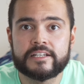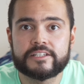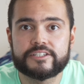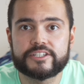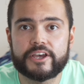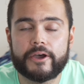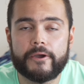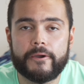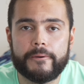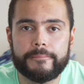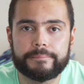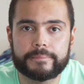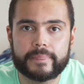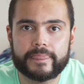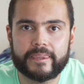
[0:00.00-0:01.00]
So
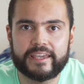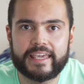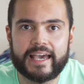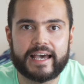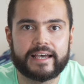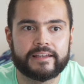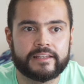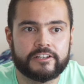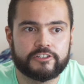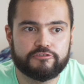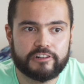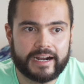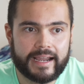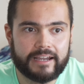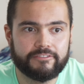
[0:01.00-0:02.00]
yeah,
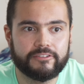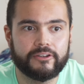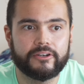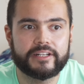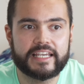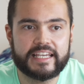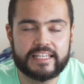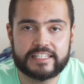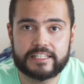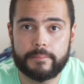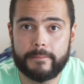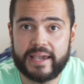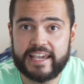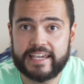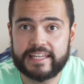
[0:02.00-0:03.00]
triathlon is the
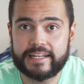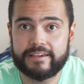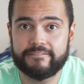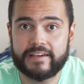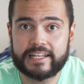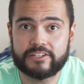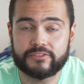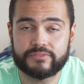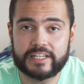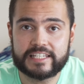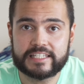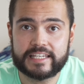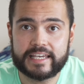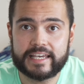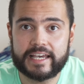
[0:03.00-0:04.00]
main event of
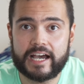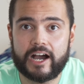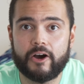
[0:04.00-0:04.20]
this year.